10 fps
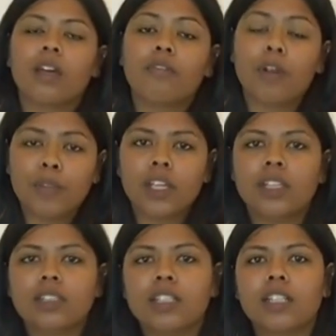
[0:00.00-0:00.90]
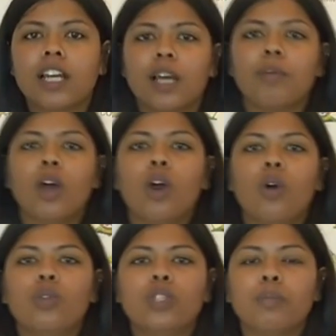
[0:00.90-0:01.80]
from the Eastern Cape,
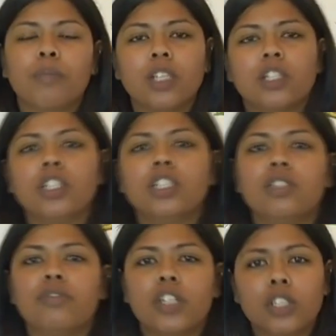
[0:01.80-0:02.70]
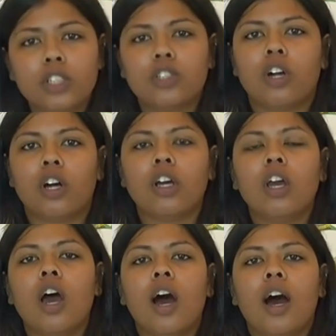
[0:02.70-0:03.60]
whose message is very strong
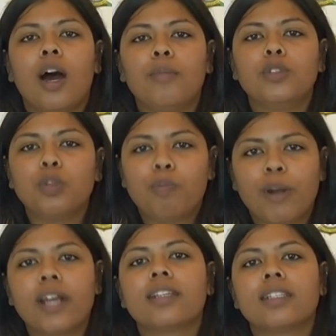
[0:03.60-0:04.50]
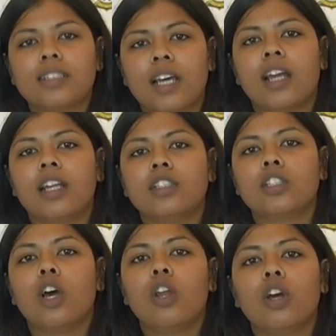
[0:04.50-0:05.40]
to break the
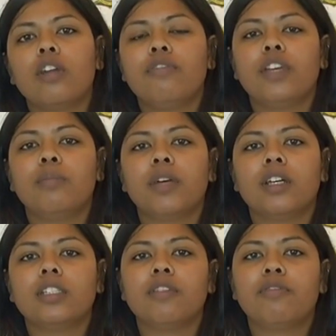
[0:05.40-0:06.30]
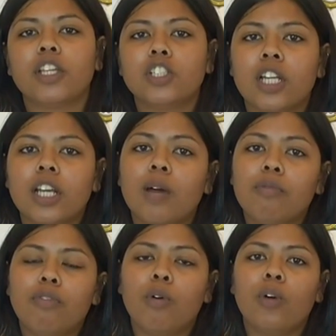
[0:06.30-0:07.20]
silence. A lot of females eventually
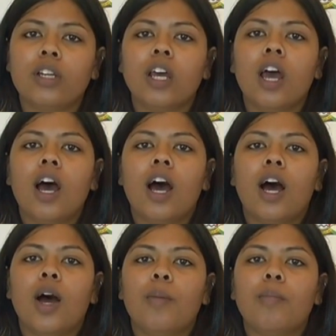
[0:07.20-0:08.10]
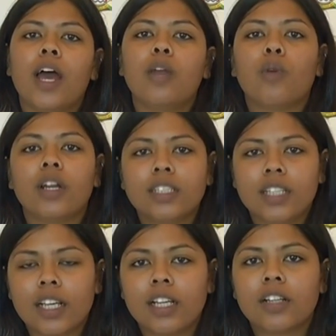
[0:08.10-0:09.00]
come forward and want to
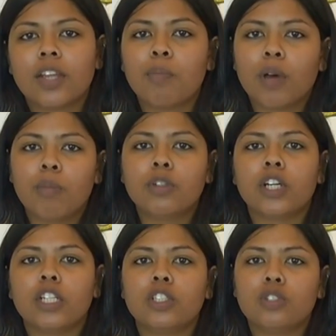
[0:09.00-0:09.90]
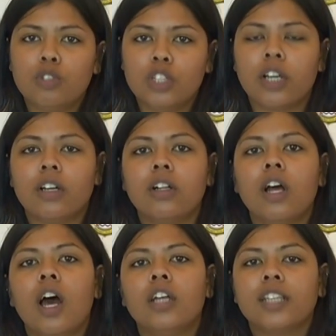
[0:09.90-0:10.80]
take their perpetrators to
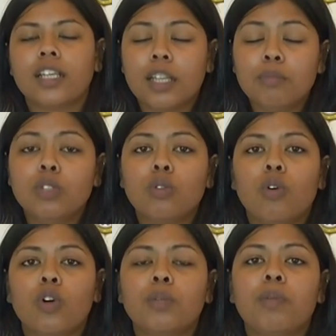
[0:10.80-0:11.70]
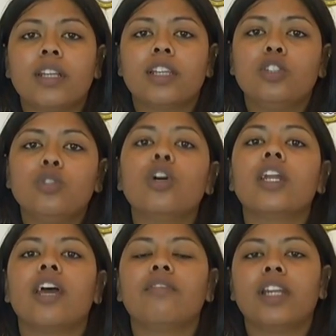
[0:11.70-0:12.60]
jail, take them to court, but they do
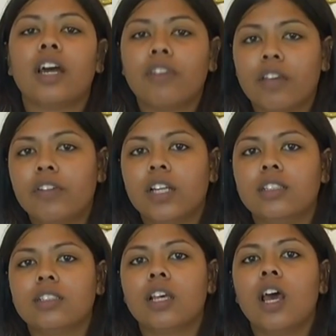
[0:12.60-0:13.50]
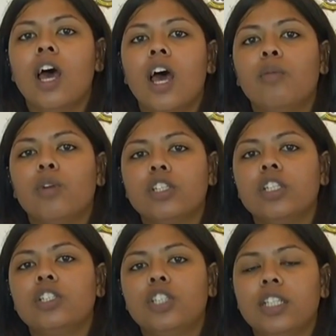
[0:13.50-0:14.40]
not have enough evidence. And what
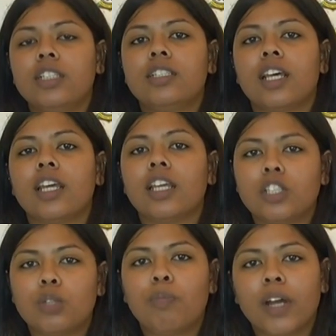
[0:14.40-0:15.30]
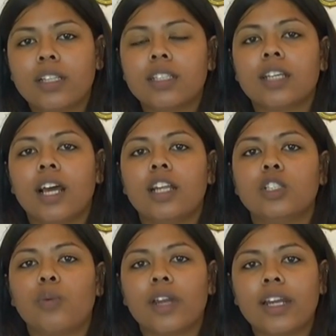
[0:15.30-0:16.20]
she is saying is to break the
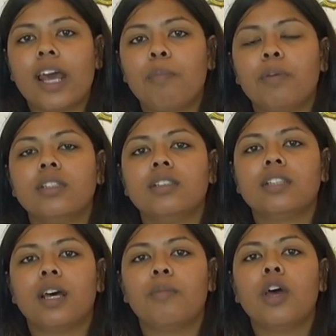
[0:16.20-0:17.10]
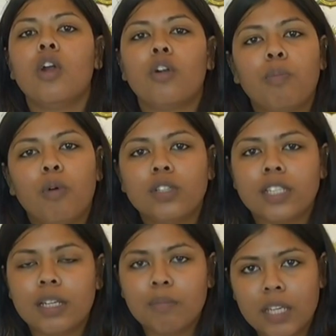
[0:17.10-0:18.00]
silence. When it happens,
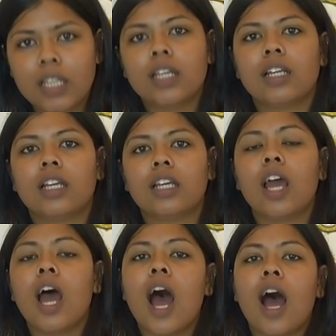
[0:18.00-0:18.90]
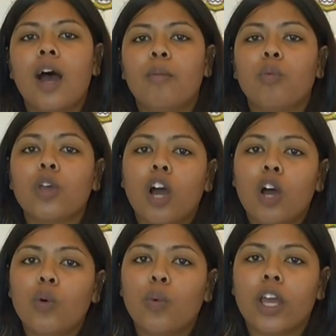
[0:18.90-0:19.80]
report it immediately. We
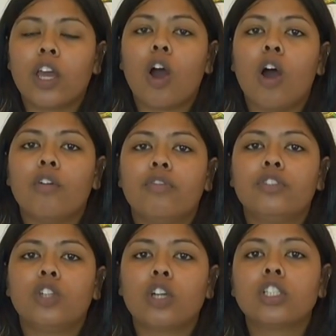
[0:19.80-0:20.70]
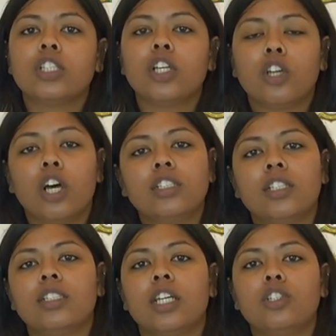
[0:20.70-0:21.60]
are aware of doctors and
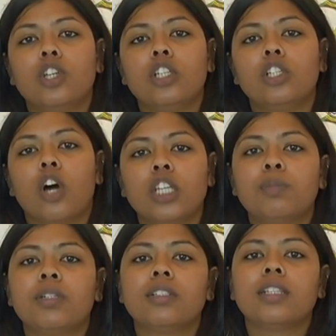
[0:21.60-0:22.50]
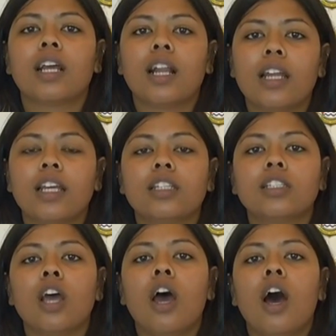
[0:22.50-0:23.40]
nurses at certain hospitals and
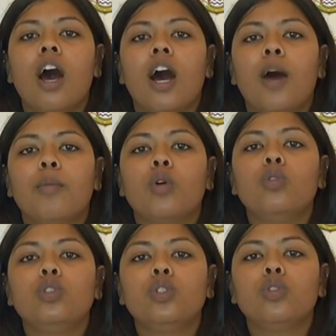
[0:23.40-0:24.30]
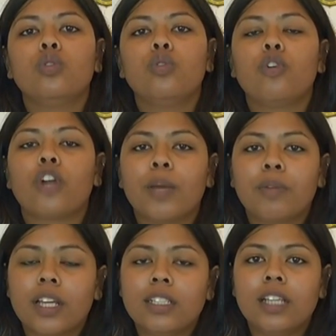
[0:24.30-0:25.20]
clinics who do
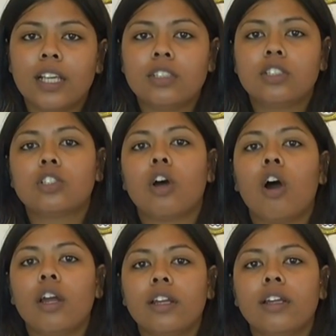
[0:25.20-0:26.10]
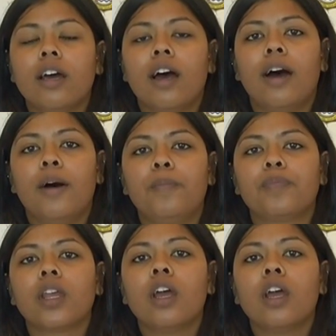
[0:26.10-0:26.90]
rape kit tests on